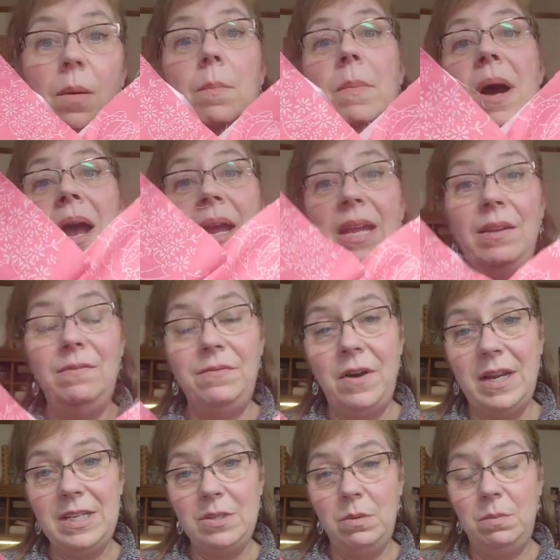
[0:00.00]
My
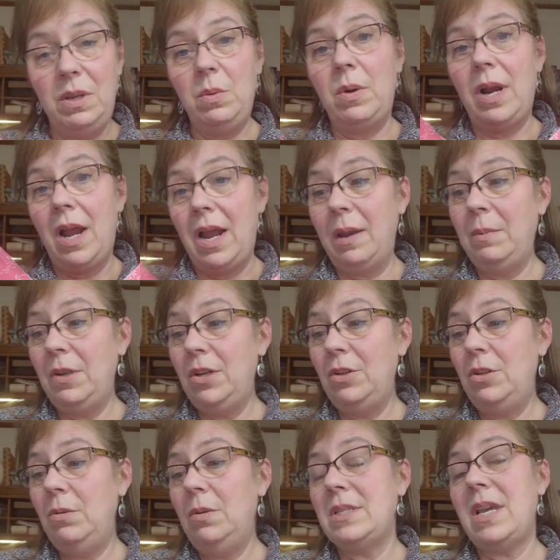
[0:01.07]
advice would be, what I'm going to
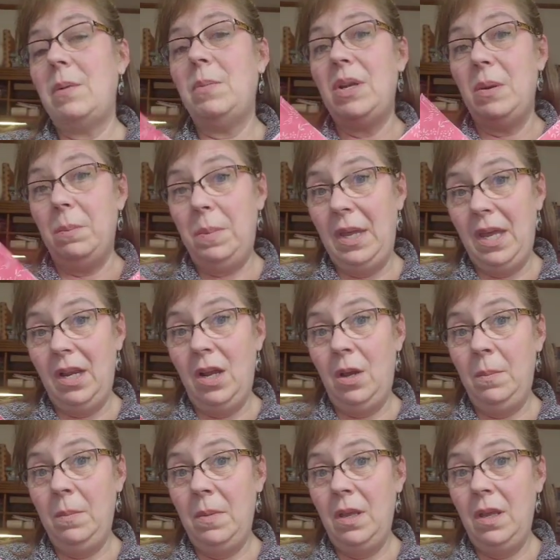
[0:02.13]
do is I'm going to pin
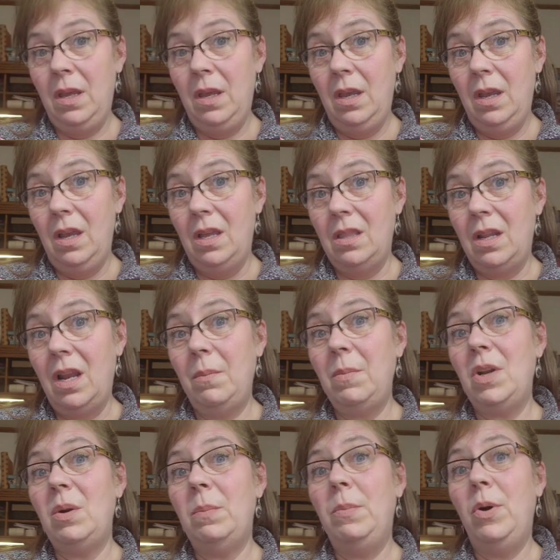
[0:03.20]
them, and then I'm
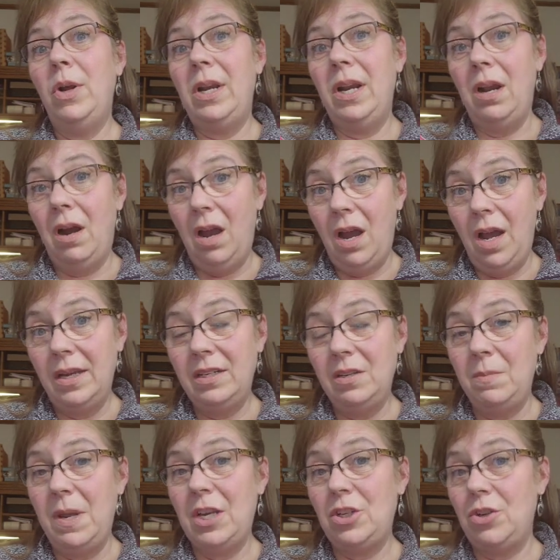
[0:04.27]
going to put it on to
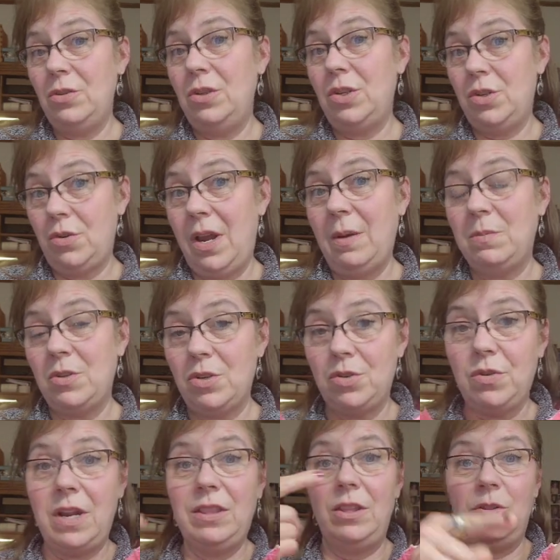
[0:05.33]
make sure the straps are
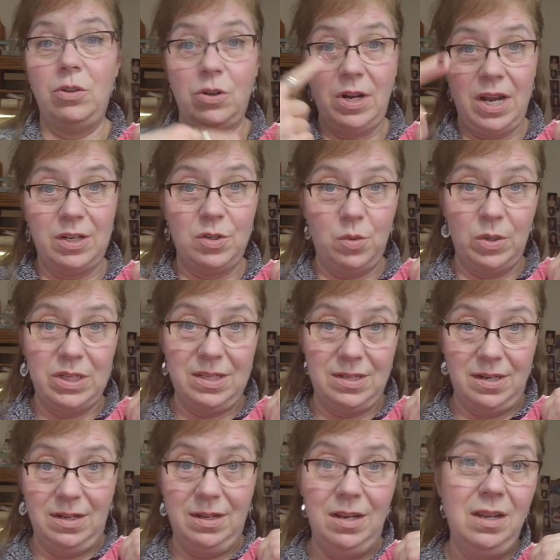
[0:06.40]
straight, that they're not
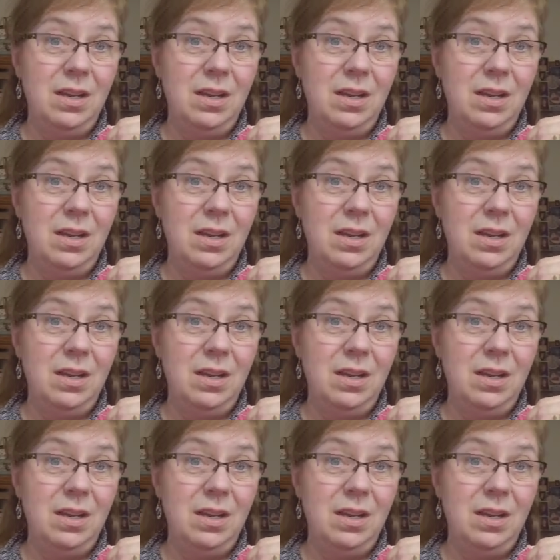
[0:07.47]
twisted.